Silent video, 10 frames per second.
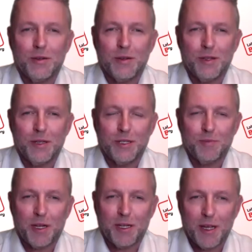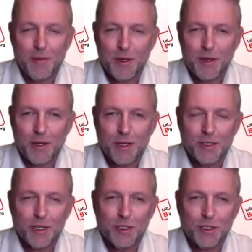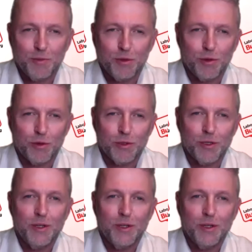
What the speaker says: this pandemic has actually brought